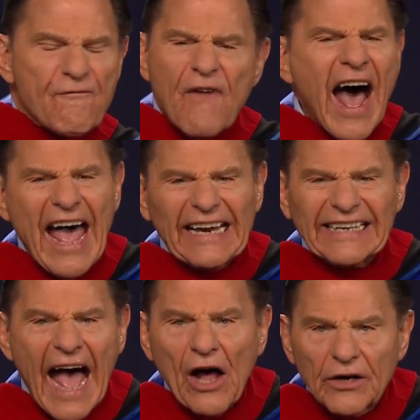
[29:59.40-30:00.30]

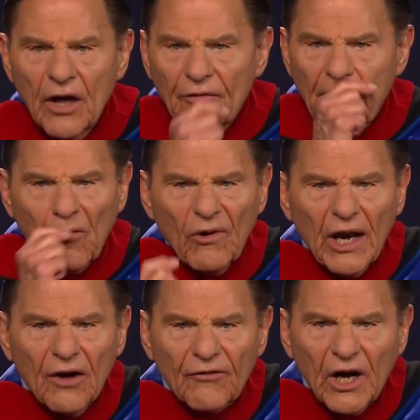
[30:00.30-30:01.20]
Find out the
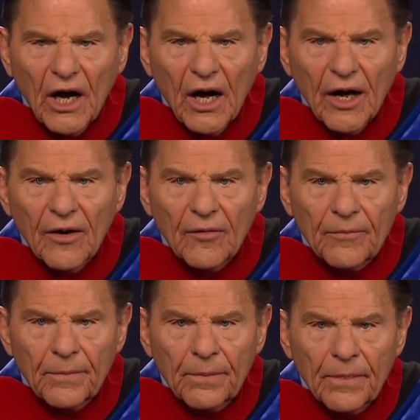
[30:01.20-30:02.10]
will of God.
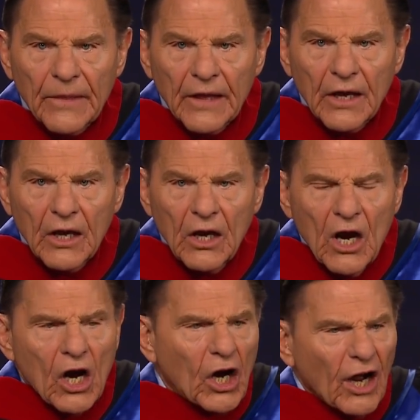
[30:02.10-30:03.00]

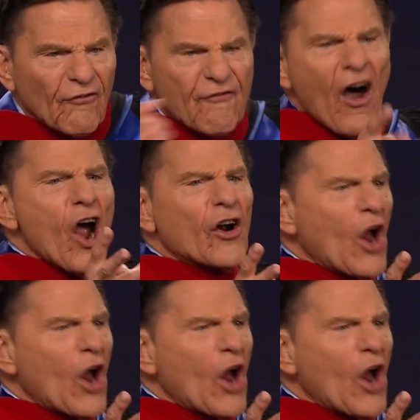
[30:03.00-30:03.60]
Confer